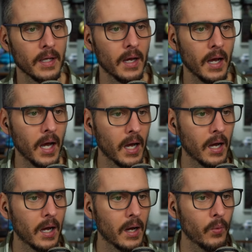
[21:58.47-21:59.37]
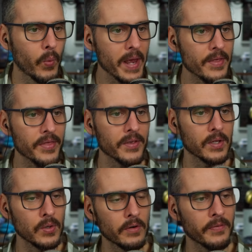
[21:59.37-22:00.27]
uh, with
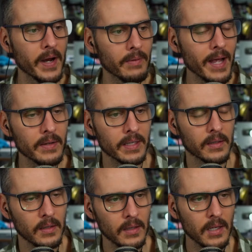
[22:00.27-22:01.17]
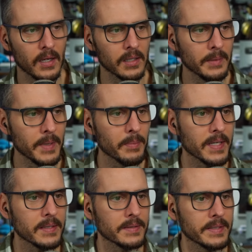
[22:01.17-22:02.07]
UniFi routing. Huh. Let me break
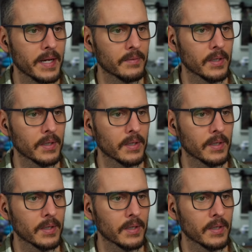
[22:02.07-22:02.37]
this down real